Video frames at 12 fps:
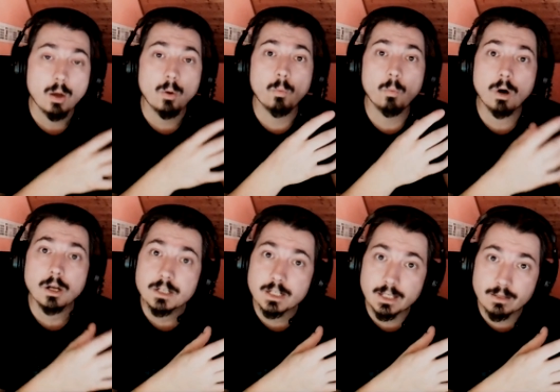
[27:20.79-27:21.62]

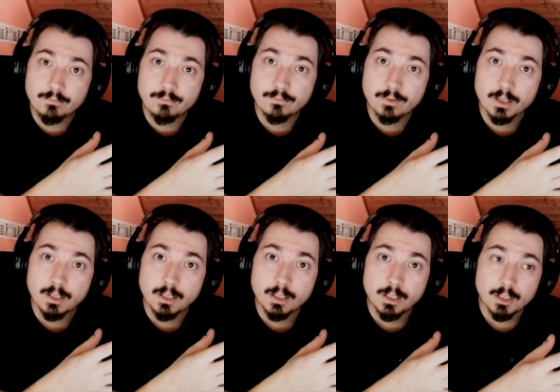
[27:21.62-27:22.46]
what if
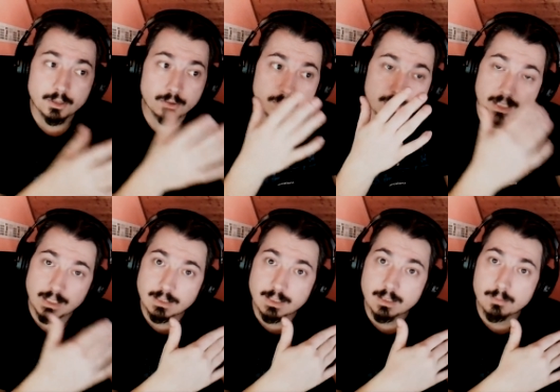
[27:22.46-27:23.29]
you
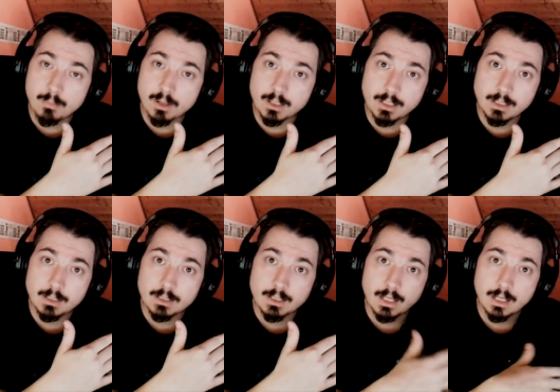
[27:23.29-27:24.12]
take that money
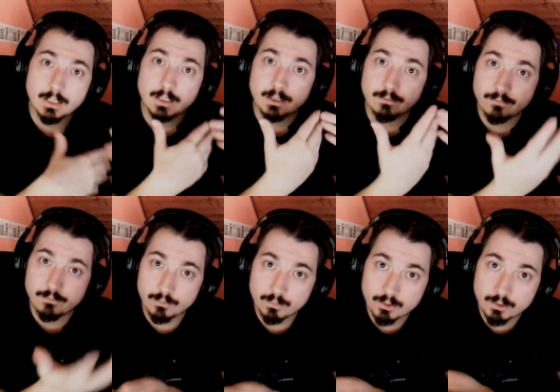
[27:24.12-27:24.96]
and give
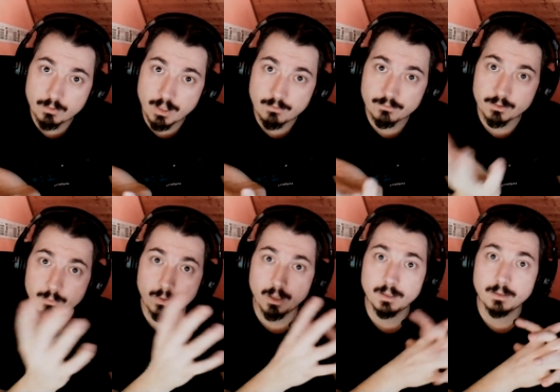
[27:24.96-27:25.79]
food to everyone?